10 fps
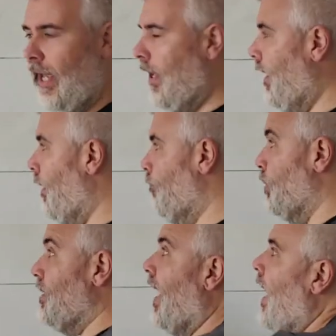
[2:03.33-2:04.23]
and um,
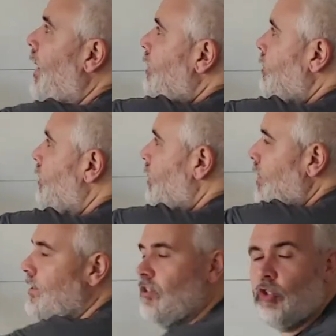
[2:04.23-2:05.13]
pretend
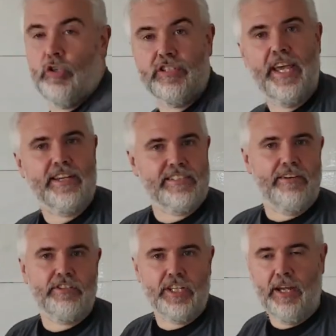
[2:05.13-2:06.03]
this is just x
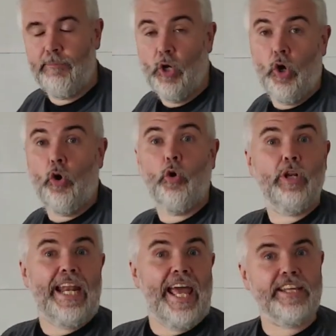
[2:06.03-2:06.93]
every time
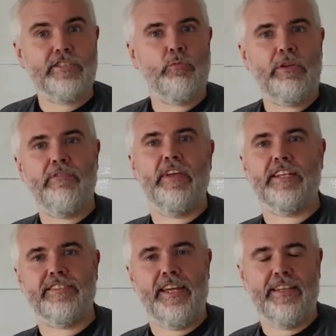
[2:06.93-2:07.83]
unless we
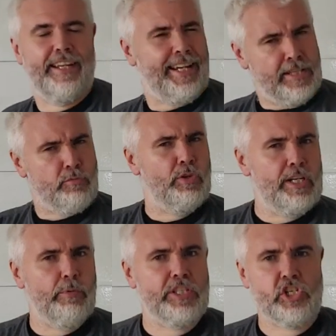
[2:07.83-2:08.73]
fix that. And that's
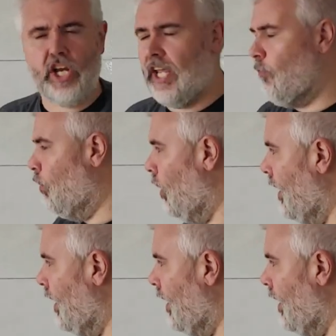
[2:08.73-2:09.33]
really what the chain rule